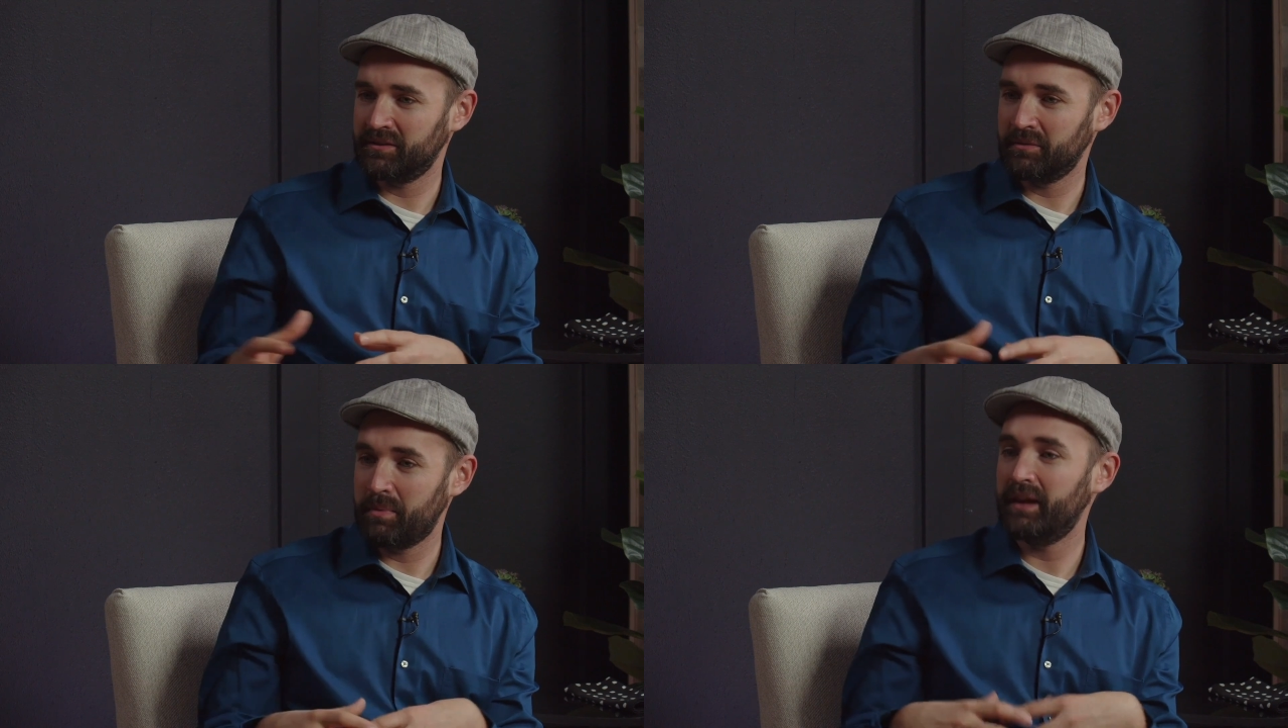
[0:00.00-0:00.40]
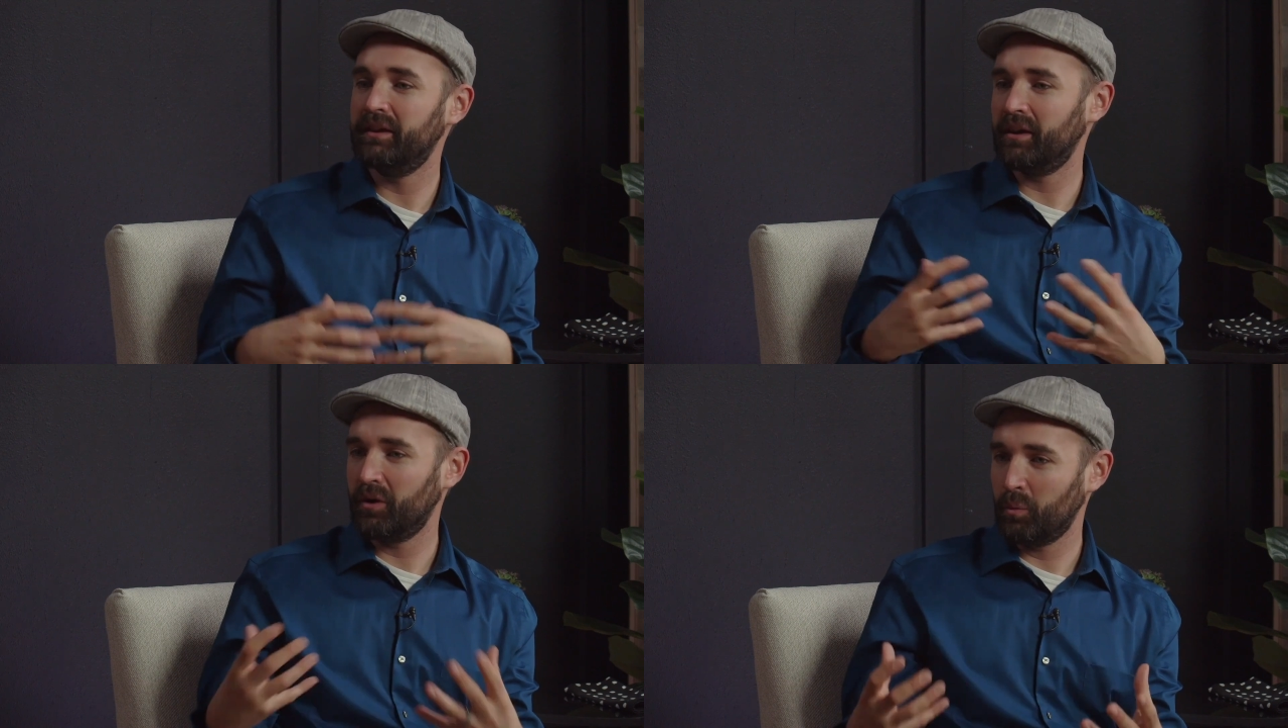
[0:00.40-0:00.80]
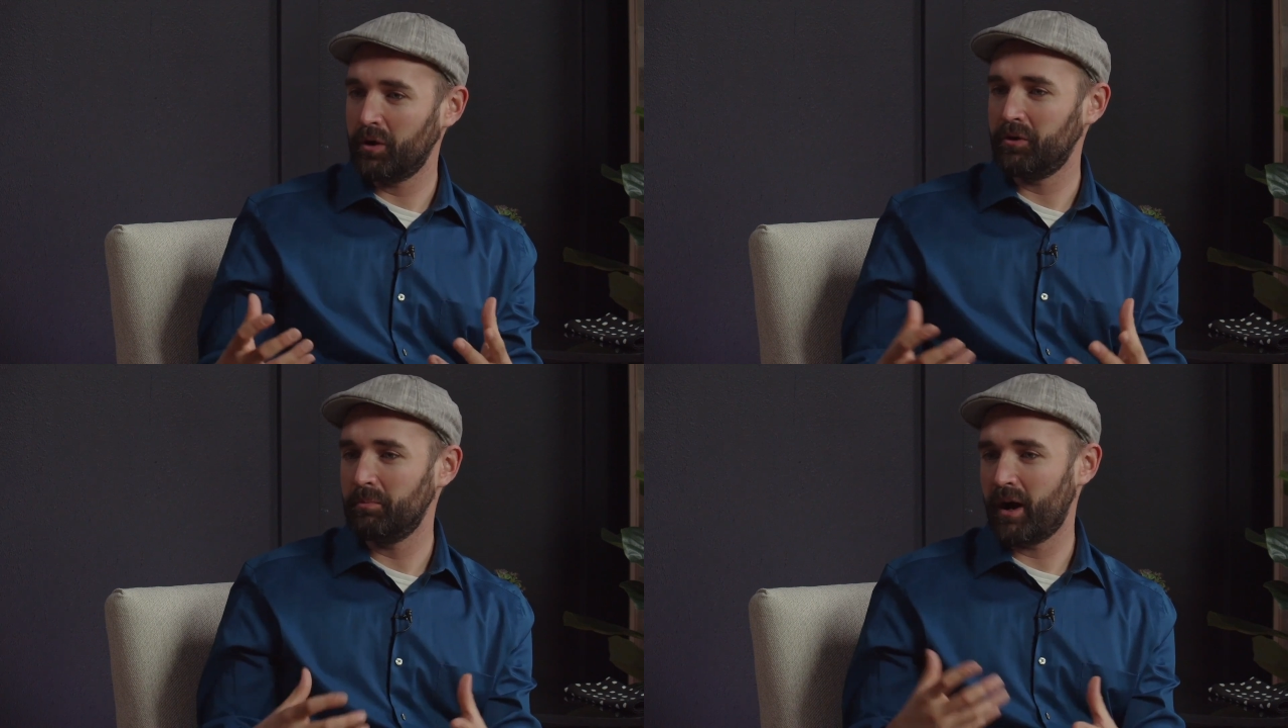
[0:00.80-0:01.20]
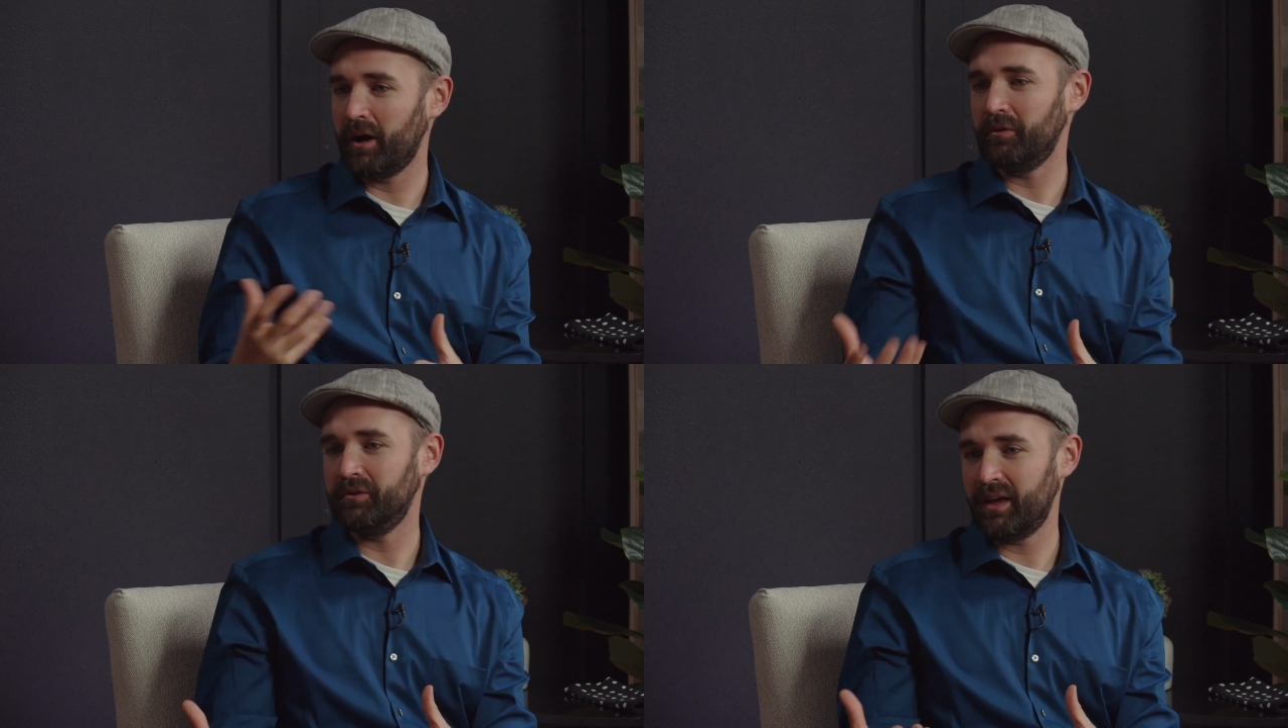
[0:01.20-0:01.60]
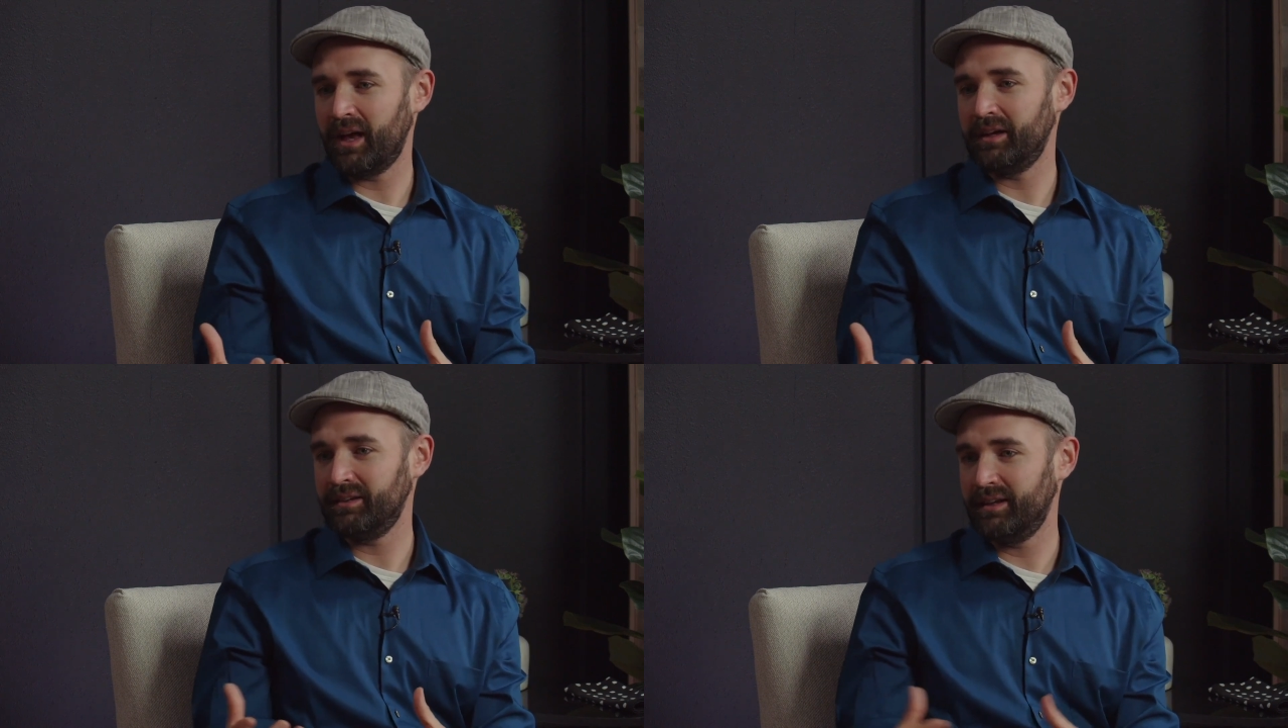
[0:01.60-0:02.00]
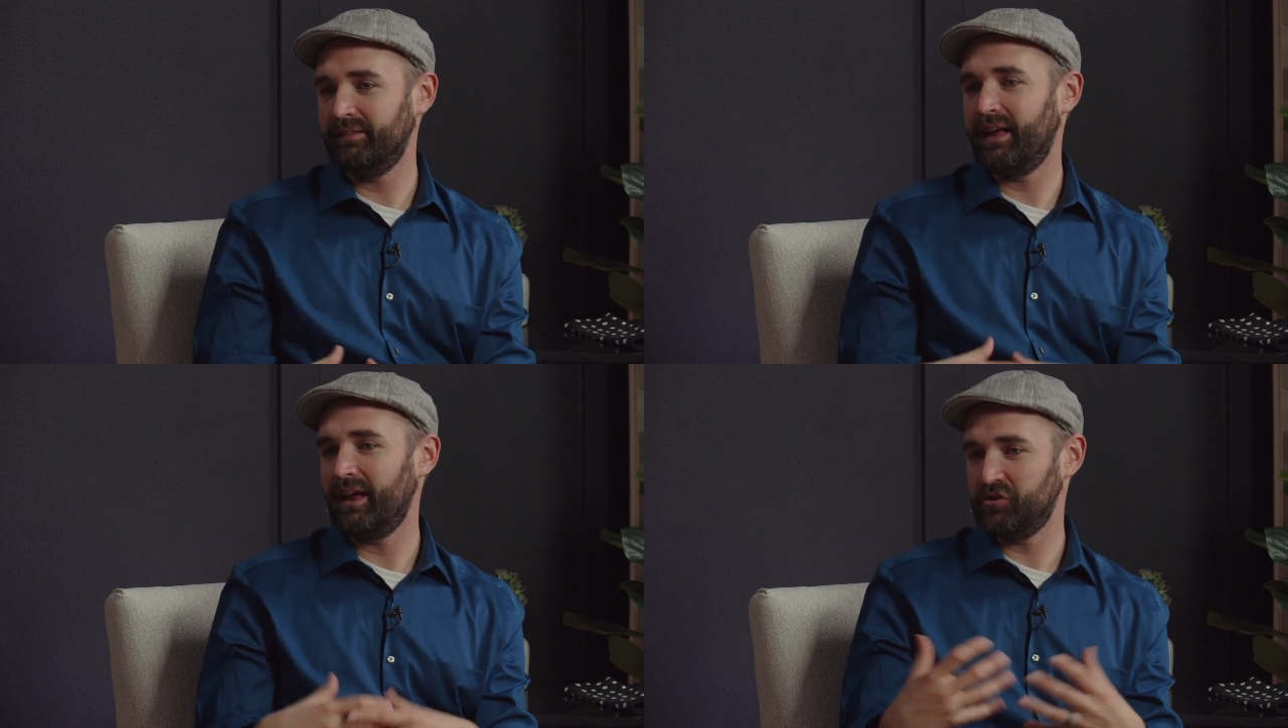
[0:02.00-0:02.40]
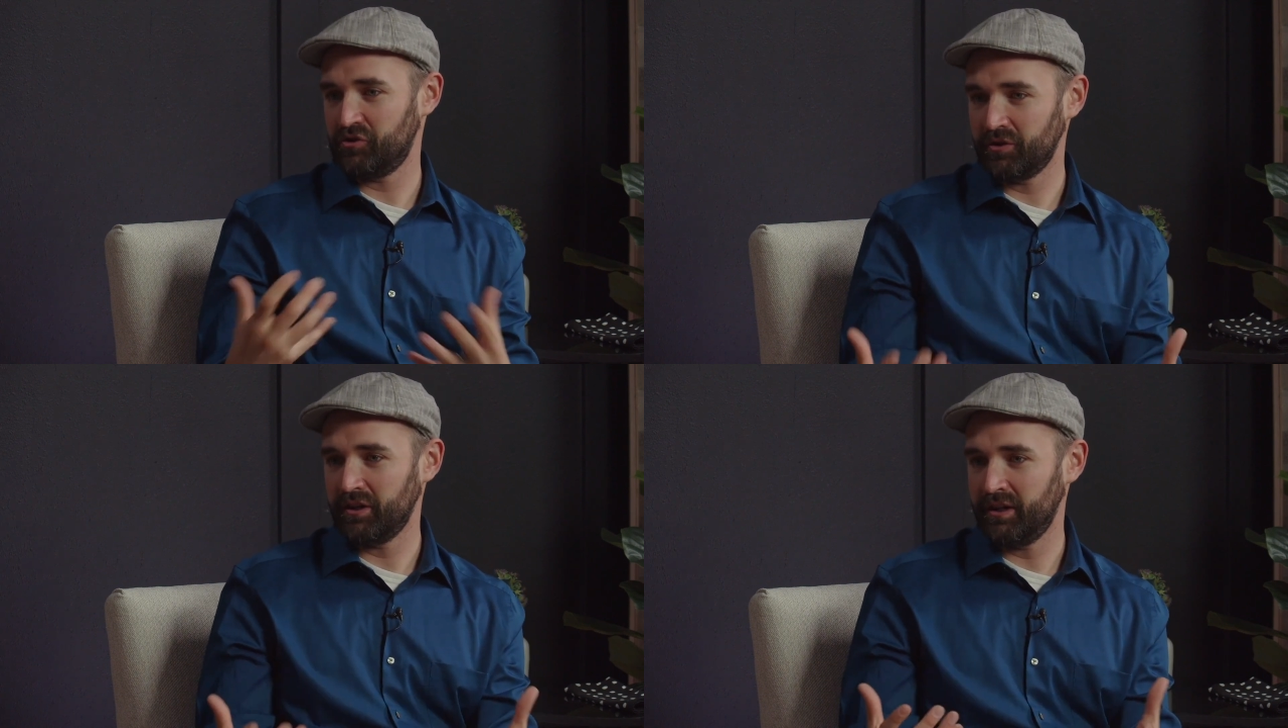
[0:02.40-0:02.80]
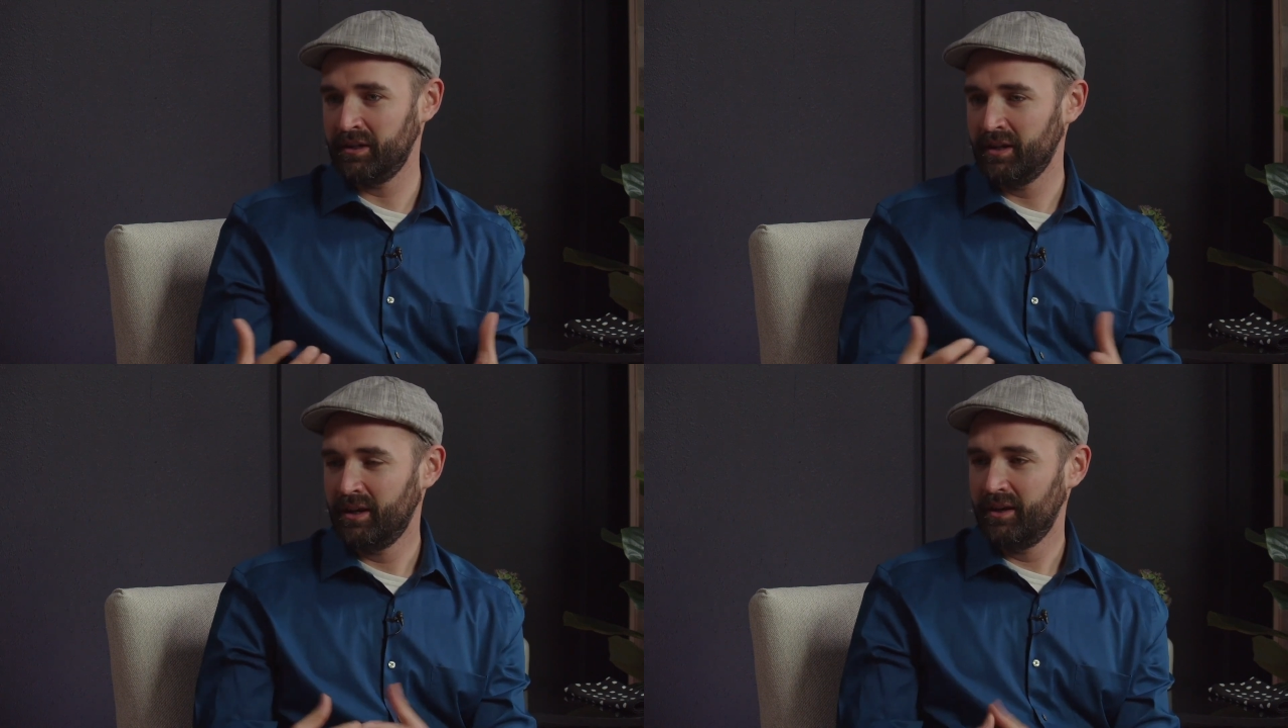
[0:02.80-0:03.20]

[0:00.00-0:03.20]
depending on where your buyer is at in that journey.